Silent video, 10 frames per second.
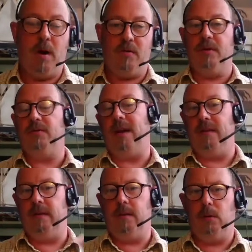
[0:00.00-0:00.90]
apart from the
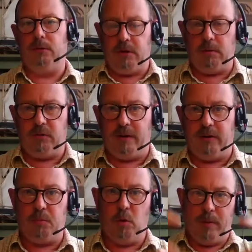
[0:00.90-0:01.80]
fact that the ball turret was
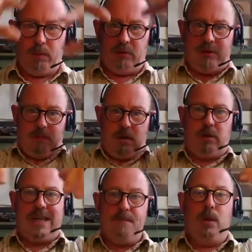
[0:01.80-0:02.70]
very small, but he was on
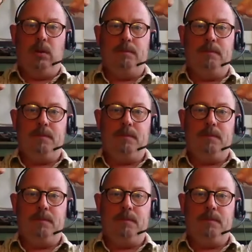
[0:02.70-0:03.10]
a gimbal,